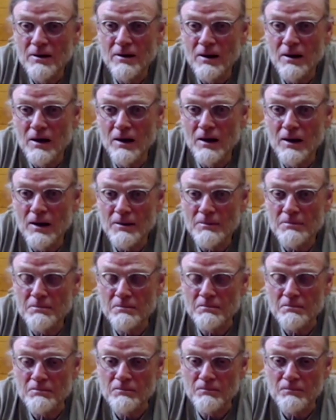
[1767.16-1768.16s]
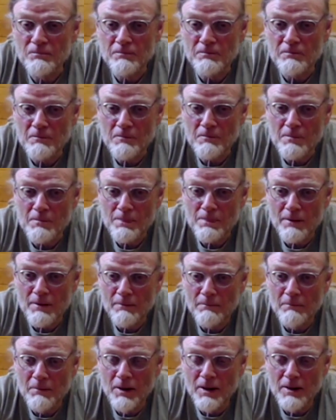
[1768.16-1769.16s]

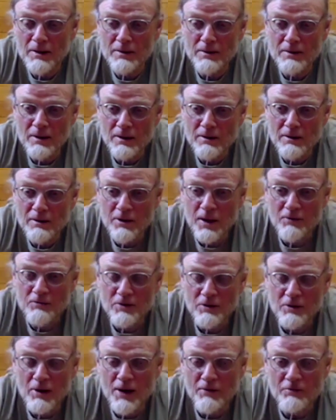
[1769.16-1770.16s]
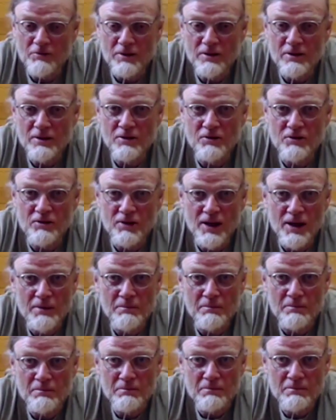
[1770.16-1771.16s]
But you have to graft into the
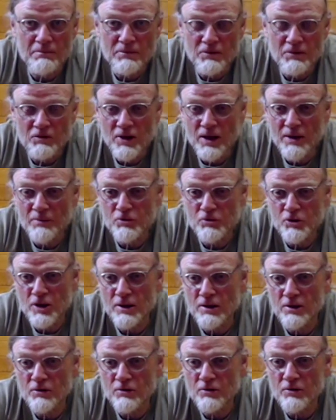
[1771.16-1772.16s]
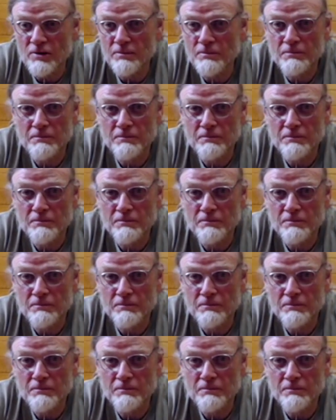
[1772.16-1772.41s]
same genus.